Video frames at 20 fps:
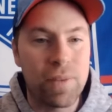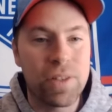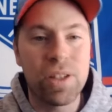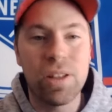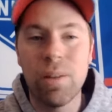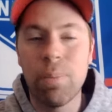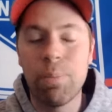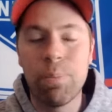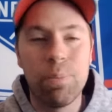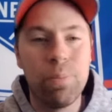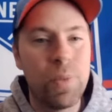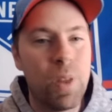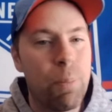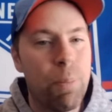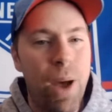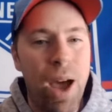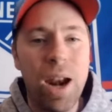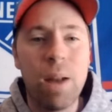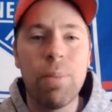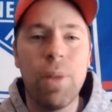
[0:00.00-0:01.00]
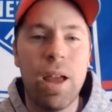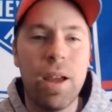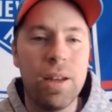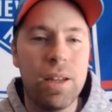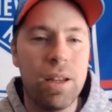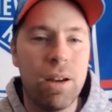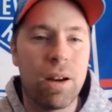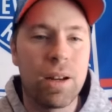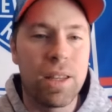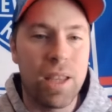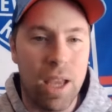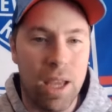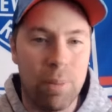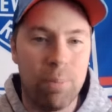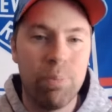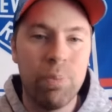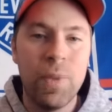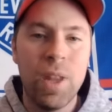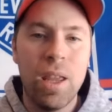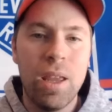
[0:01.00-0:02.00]
So the bottom line here again
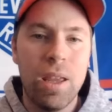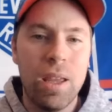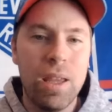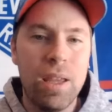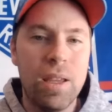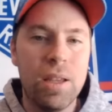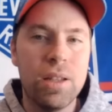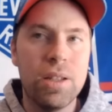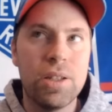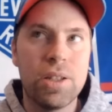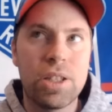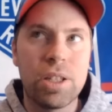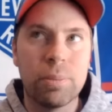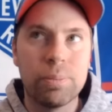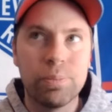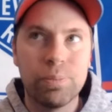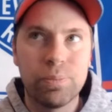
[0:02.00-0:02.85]
is